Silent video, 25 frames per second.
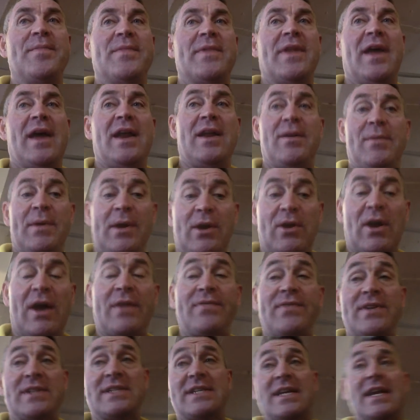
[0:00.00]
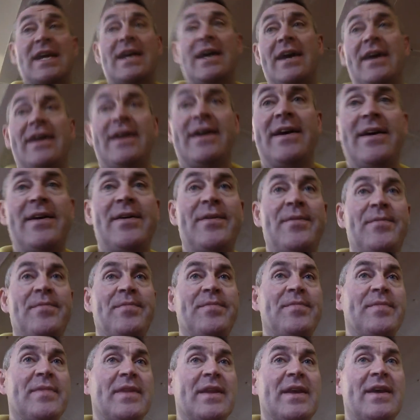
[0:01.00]
And you've been grafting today? Yeah.
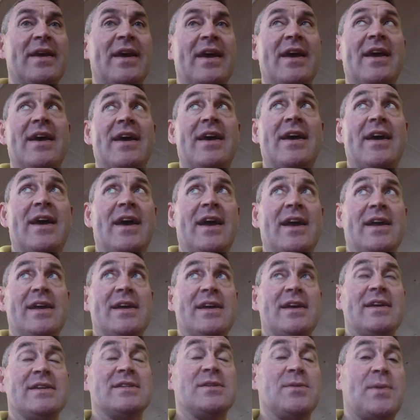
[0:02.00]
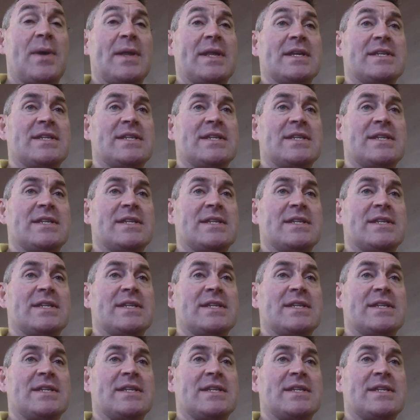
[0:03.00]
Has the weather